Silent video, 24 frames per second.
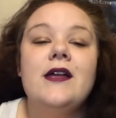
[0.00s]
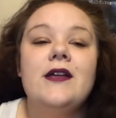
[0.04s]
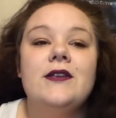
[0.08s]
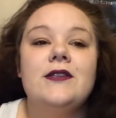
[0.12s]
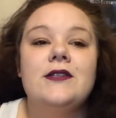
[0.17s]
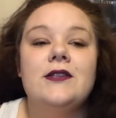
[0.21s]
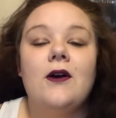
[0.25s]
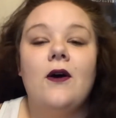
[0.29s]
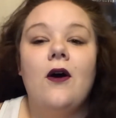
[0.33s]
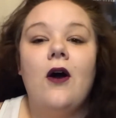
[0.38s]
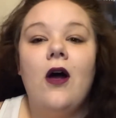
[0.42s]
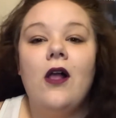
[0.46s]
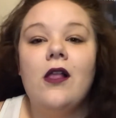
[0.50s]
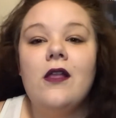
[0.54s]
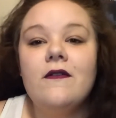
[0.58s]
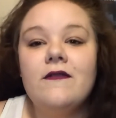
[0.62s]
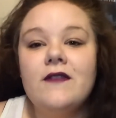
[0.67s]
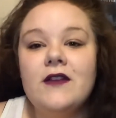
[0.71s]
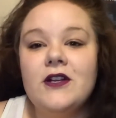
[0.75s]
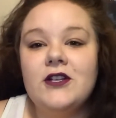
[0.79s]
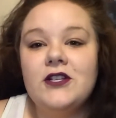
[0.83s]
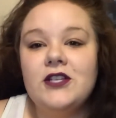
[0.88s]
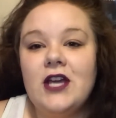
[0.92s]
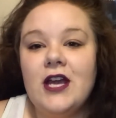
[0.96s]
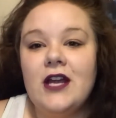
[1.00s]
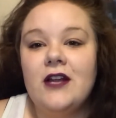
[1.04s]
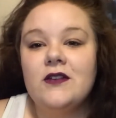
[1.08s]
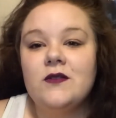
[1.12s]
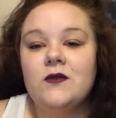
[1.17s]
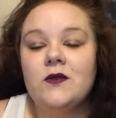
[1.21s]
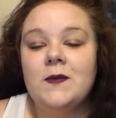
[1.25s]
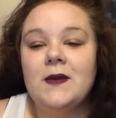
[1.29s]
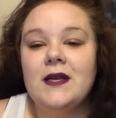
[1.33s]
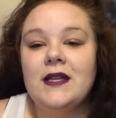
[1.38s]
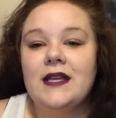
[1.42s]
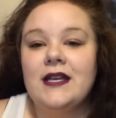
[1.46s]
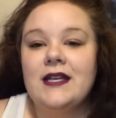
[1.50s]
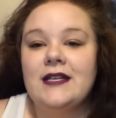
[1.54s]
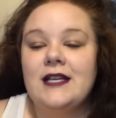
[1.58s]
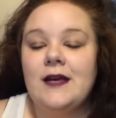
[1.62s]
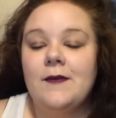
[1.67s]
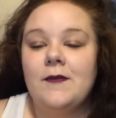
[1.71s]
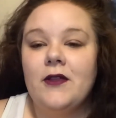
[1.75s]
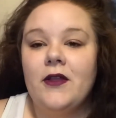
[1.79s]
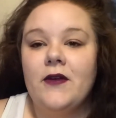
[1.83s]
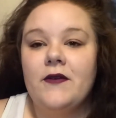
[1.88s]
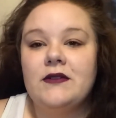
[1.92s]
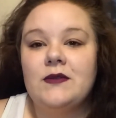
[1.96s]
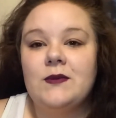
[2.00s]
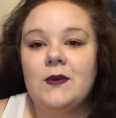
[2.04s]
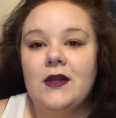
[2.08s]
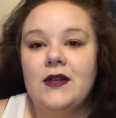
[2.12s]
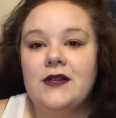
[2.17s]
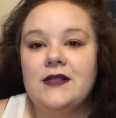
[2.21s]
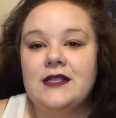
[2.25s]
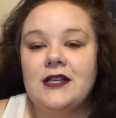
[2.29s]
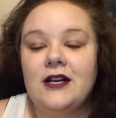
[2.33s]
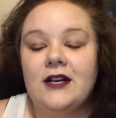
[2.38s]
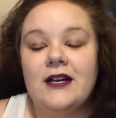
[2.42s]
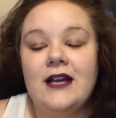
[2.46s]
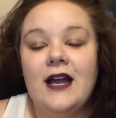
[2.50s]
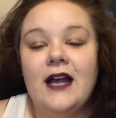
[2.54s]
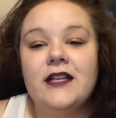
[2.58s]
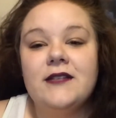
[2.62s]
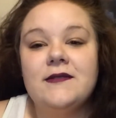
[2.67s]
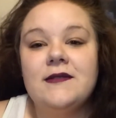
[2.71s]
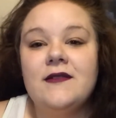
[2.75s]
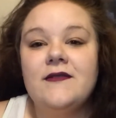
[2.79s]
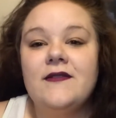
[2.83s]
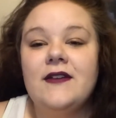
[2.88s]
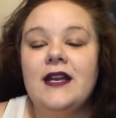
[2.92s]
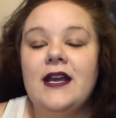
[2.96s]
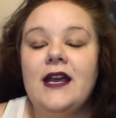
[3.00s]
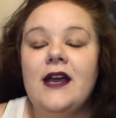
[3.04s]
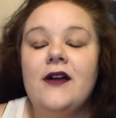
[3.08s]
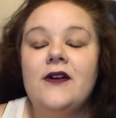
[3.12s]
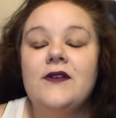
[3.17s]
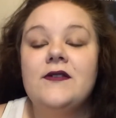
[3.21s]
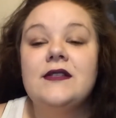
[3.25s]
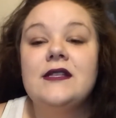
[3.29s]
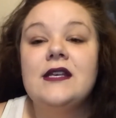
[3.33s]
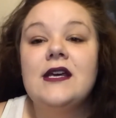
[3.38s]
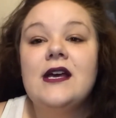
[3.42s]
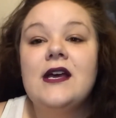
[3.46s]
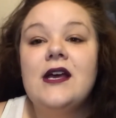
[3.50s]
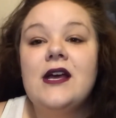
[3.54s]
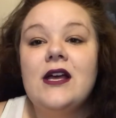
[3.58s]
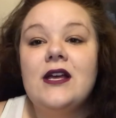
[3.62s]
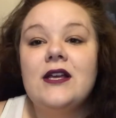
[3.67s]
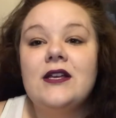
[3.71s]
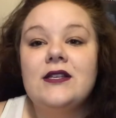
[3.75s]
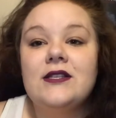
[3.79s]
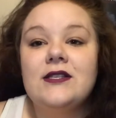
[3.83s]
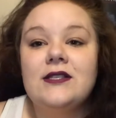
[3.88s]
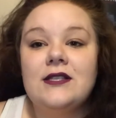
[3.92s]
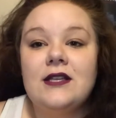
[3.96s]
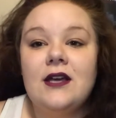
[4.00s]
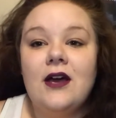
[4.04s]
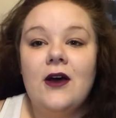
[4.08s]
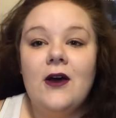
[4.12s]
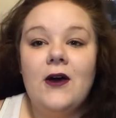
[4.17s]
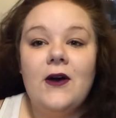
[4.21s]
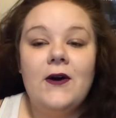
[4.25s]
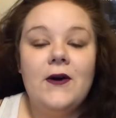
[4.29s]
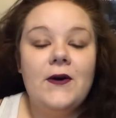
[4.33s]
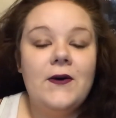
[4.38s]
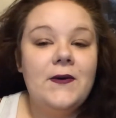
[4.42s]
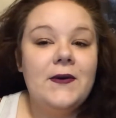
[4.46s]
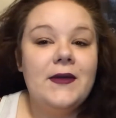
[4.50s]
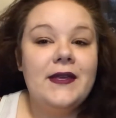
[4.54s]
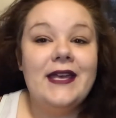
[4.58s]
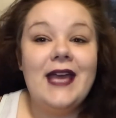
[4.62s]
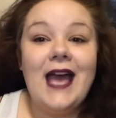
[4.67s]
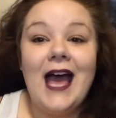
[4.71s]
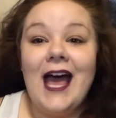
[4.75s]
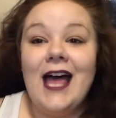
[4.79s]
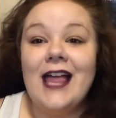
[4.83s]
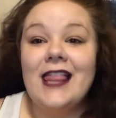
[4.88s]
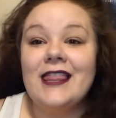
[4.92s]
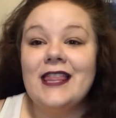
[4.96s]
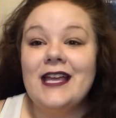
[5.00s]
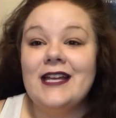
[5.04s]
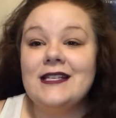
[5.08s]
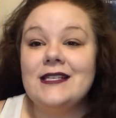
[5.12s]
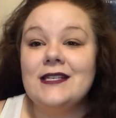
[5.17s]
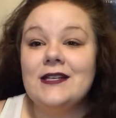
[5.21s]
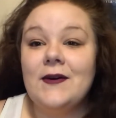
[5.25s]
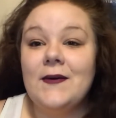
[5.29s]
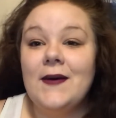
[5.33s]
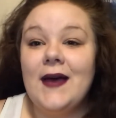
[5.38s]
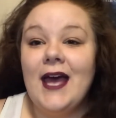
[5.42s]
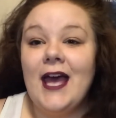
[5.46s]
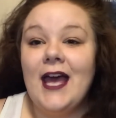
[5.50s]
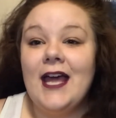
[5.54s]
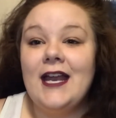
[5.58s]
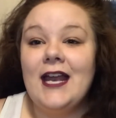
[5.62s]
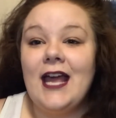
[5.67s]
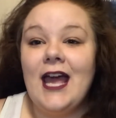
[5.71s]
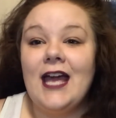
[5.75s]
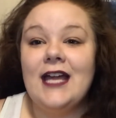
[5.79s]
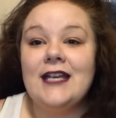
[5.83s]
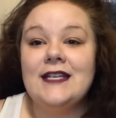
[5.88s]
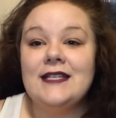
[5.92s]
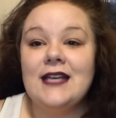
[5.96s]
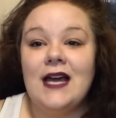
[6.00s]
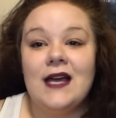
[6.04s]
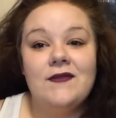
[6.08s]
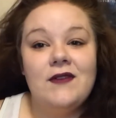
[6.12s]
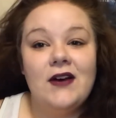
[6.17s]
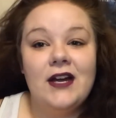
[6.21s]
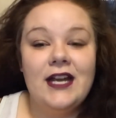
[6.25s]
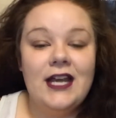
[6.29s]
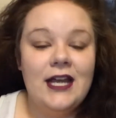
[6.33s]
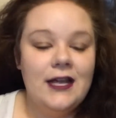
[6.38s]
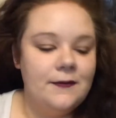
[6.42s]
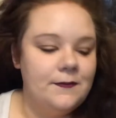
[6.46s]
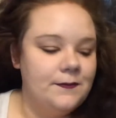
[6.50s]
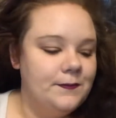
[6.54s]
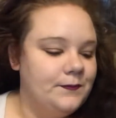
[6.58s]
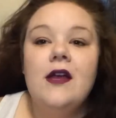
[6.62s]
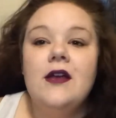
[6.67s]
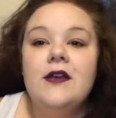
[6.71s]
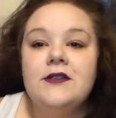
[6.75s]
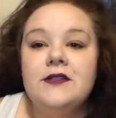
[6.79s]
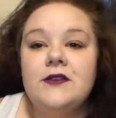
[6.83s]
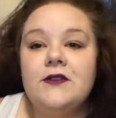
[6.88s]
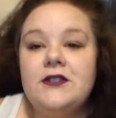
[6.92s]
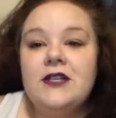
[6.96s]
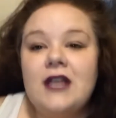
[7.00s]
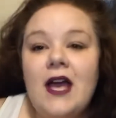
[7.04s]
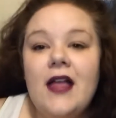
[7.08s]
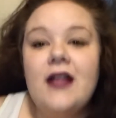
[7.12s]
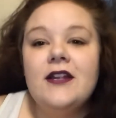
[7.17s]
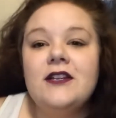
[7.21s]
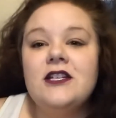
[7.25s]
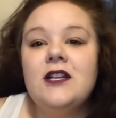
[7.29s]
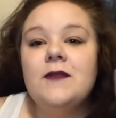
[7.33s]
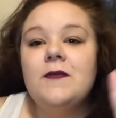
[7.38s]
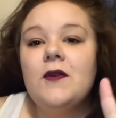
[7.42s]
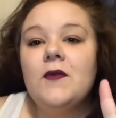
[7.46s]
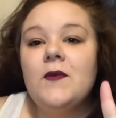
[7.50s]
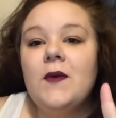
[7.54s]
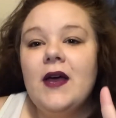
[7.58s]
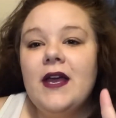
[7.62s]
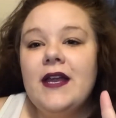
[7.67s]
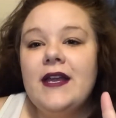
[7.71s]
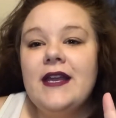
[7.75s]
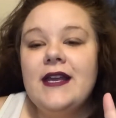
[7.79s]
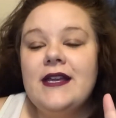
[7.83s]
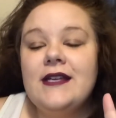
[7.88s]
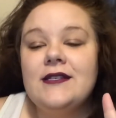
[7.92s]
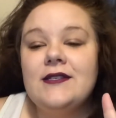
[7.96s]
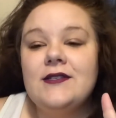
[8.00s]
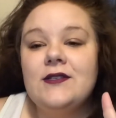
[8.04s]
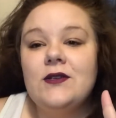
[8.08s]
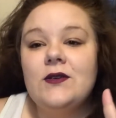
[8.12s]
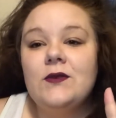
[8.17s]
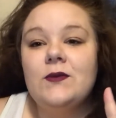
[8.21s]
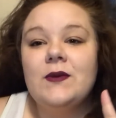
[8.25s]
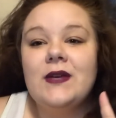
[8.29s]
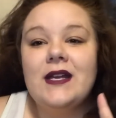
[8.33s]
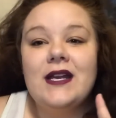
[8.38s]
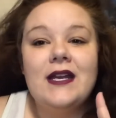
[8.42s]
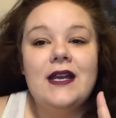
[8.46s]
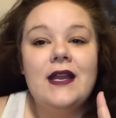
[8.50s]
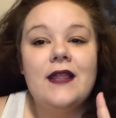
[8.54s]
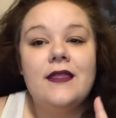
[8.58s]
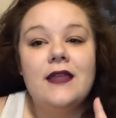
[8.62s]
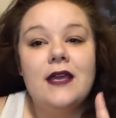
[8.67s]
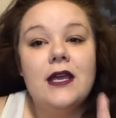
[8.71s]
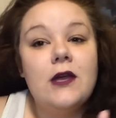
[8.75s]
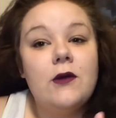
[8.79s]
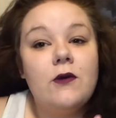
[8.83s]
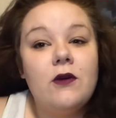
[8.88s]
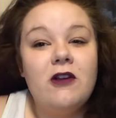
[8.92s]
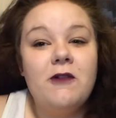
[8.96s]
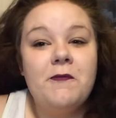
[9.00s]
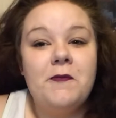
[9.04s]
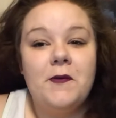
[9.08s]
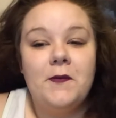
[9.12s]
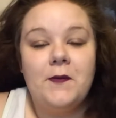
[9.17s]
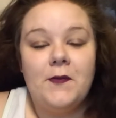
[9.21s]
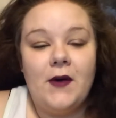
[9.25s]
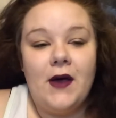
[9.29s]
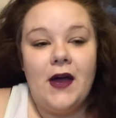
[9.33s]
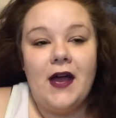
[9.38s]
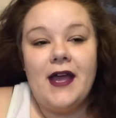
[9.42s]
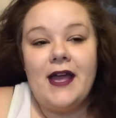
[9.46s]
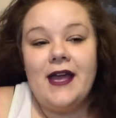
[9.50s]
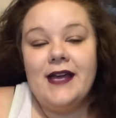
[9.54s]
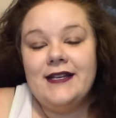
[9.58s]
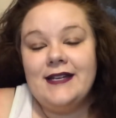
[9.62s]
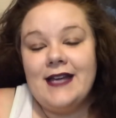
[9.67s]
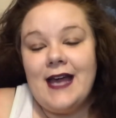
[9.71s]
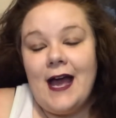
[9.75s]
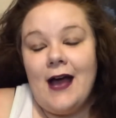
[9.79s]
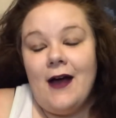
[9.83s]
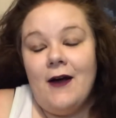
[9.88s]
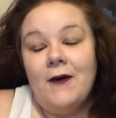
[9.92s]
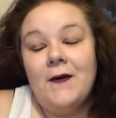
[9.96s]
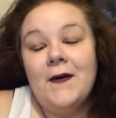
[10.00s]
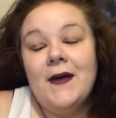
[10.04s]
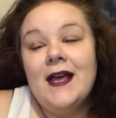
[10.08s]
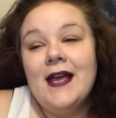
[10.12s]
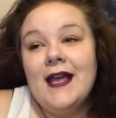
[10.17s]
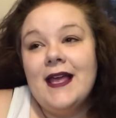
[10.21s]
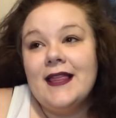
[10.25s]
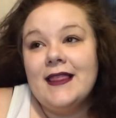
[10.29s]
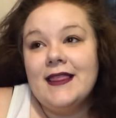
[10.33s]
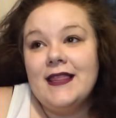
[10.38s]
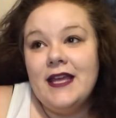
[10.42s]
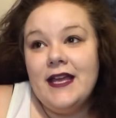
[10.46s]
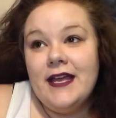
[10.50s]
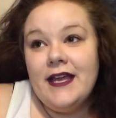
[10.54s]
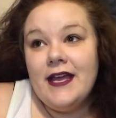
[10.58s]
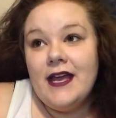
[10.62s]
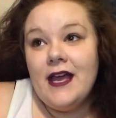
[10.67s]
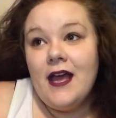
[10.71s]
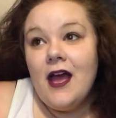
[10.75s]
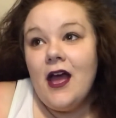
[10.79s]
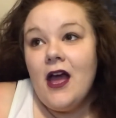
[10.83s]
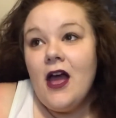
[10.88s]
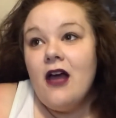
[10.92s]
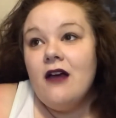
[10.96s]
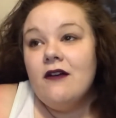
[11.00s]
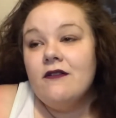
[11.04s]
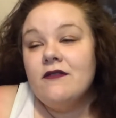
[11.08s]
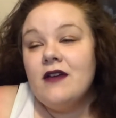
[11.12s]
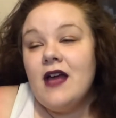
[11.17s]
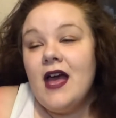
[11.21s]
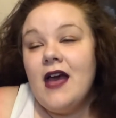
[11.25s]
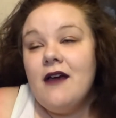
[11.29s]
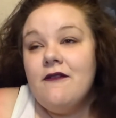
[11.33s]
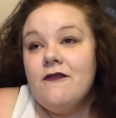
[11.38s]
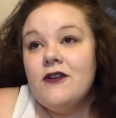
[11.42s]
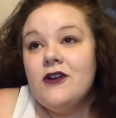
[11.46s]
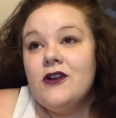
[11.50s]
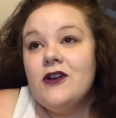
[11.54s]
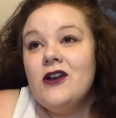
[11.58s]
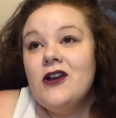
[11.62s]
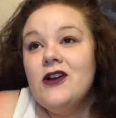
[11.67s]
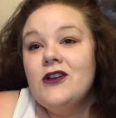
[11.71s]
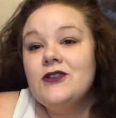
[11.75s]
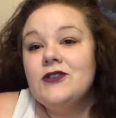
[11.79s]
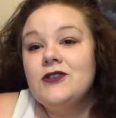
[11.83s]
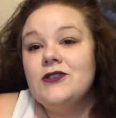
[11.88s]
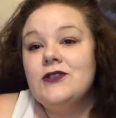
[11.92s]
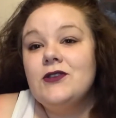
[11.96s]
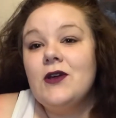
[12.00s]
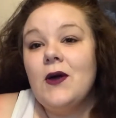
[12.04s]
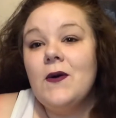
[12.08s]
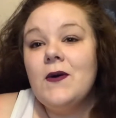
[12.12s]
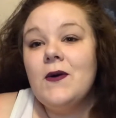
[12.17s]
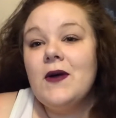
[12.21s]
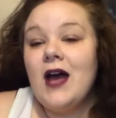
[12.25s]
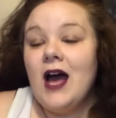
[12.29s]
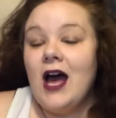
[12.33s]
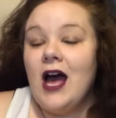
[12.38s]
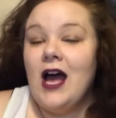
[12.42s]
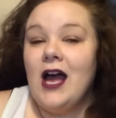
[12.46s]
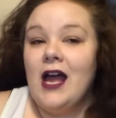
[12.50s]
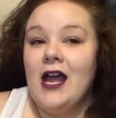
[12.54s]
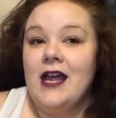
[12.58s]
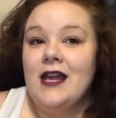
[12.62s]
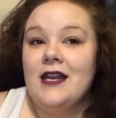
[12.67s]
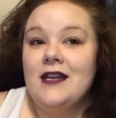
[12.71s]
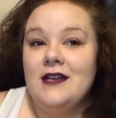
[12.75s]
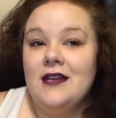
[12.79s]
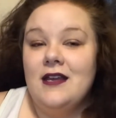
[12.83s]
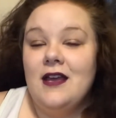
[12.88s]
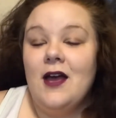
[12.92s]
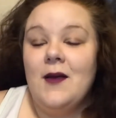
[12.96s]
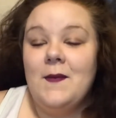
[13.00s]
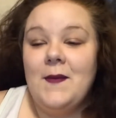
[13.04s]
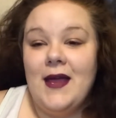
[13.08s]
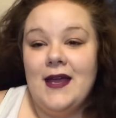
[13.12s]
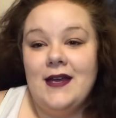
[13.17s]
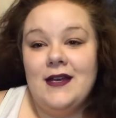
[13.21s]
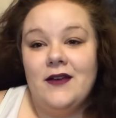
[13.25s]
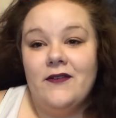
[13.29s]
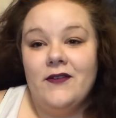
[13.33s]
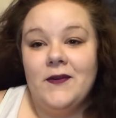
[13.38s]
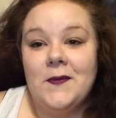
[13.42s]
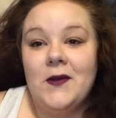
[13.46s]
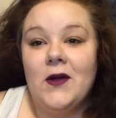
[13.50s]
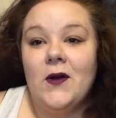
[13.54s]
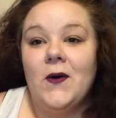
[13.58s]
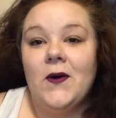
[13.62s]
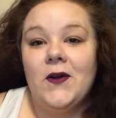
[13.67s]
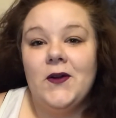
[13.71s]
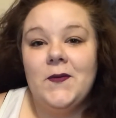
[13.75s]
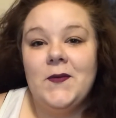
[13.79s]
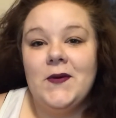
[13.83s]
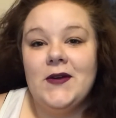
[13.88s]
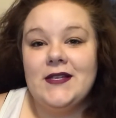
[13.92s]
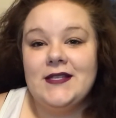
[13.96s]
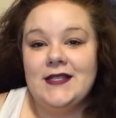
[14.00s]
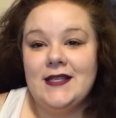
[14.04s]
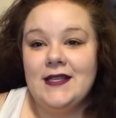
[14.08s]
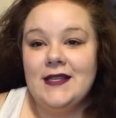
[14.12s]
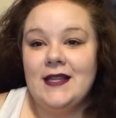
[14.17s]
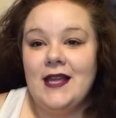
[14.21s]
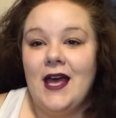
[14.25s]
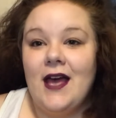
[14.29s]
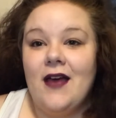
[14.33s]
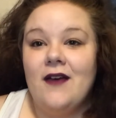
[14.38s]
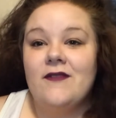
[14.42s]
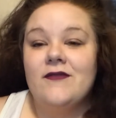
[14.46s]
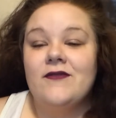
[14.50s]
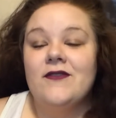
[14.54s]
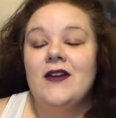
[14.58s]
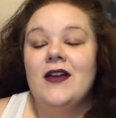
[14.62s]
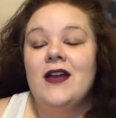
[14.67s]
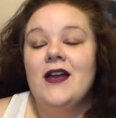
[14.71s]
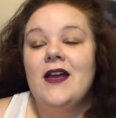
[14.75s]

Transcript: So all of their channels will be linked down below as well as their announcement videos. So yeah, let's go ahead and dive on in. So challenge number one is to read the group book. Now, the ever so kind Amanda from A Court of Books and Love